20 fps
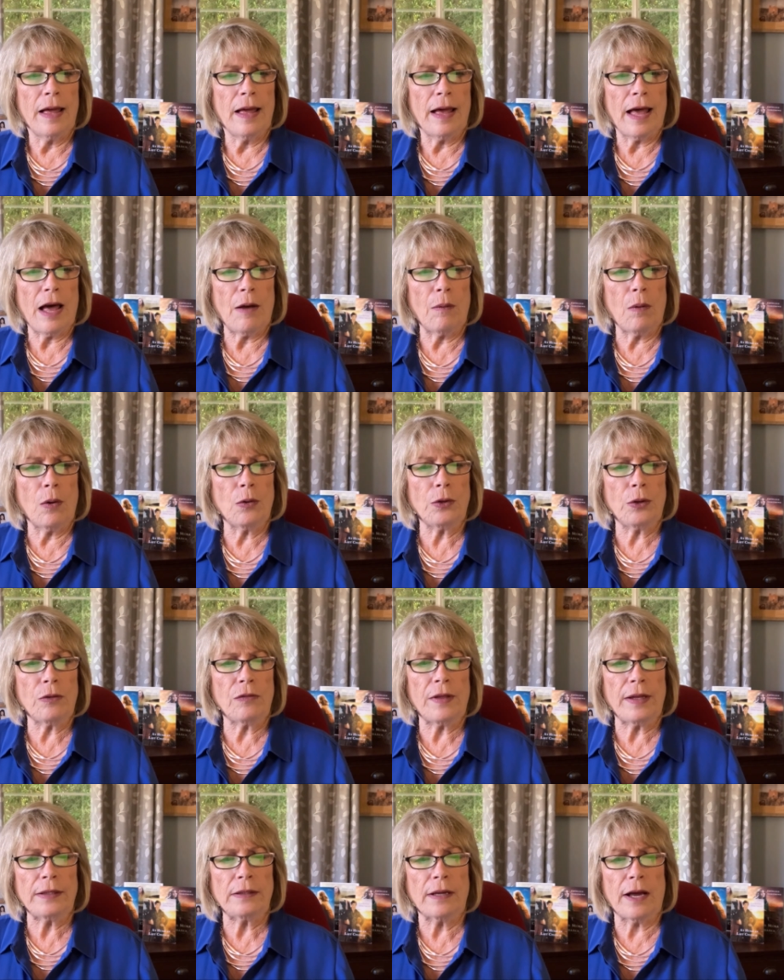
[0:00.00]
How old do you
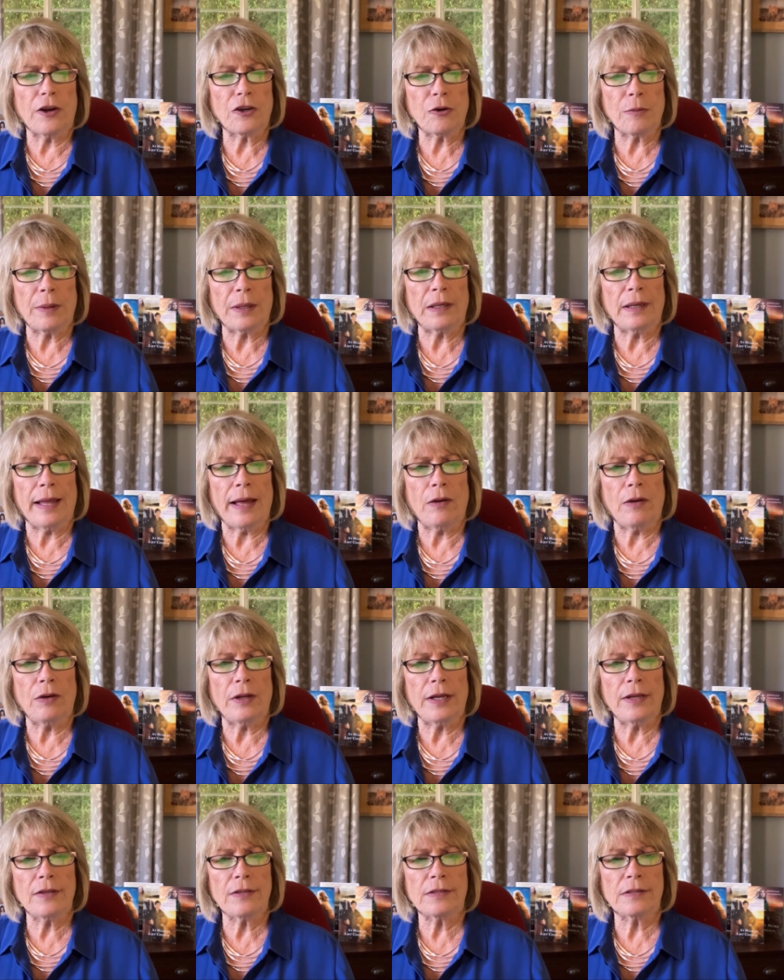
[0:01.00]
think Dr. McLeod
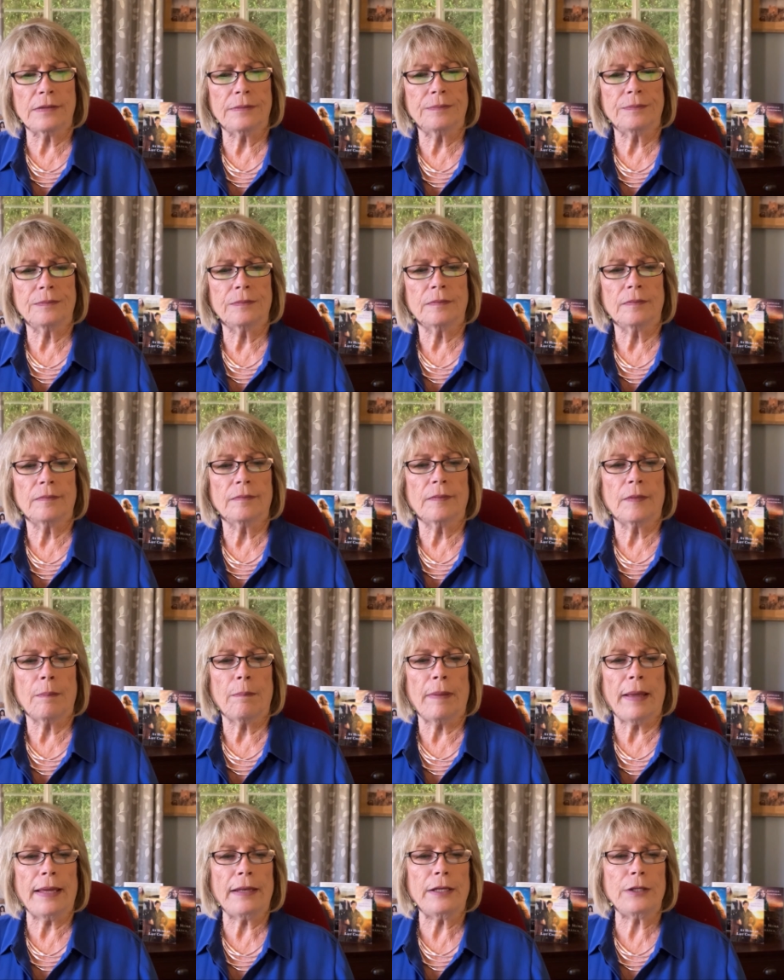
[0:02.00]
is?
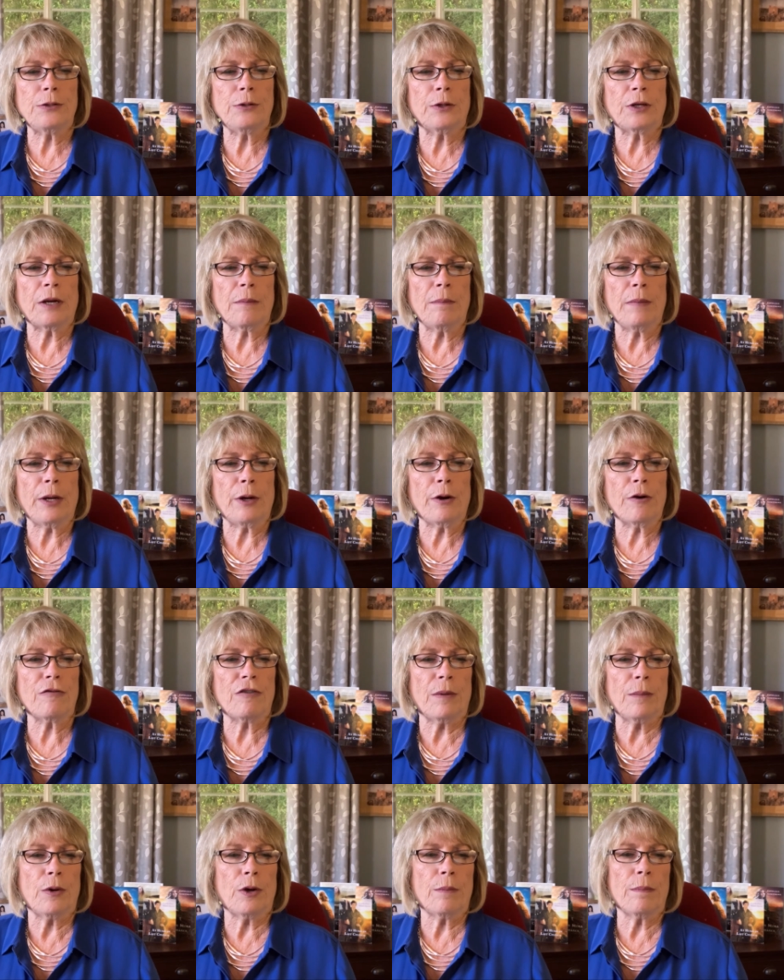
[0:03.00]
Bailey took a mirror
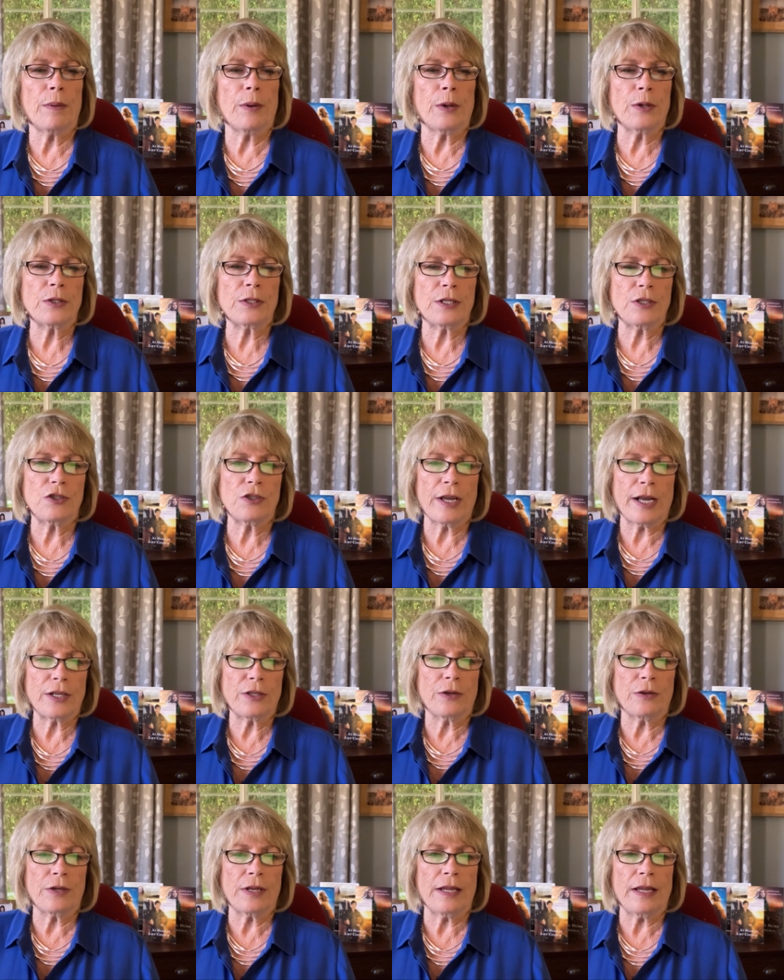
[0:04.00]
from her purse and checked
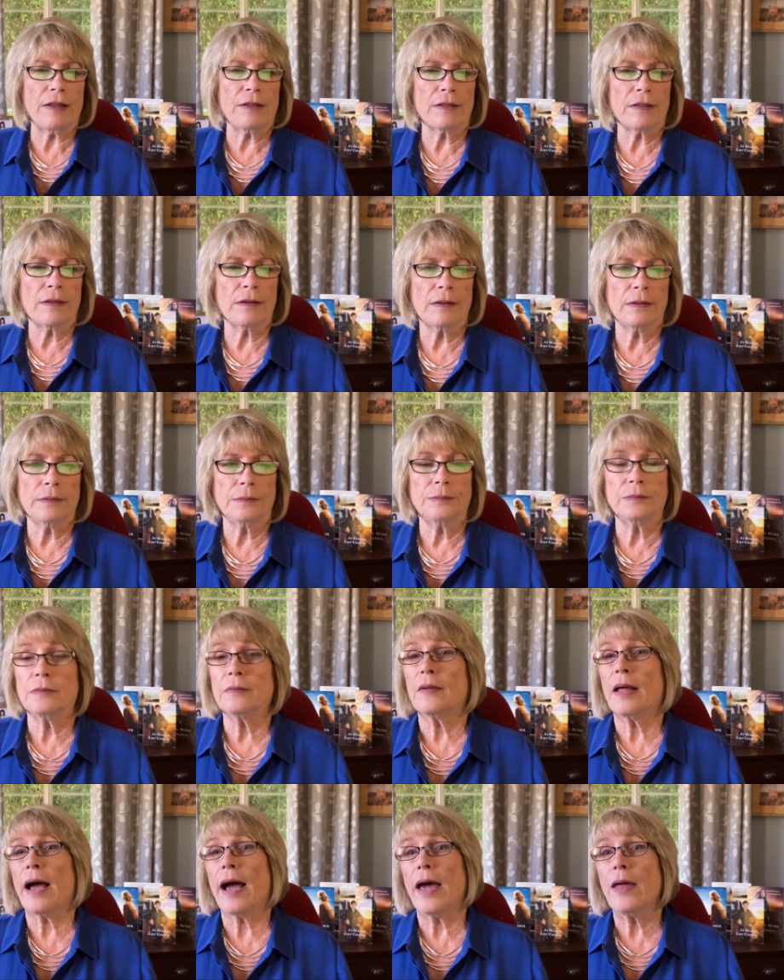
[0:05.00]
her teeth.
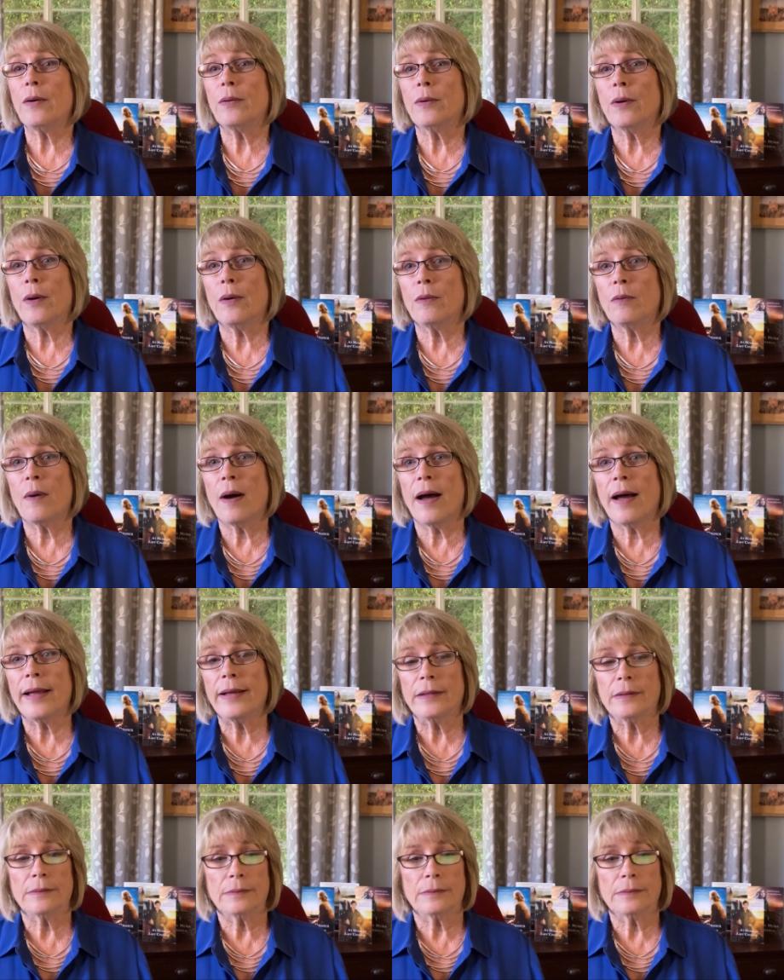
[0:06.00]
I don't know. Why?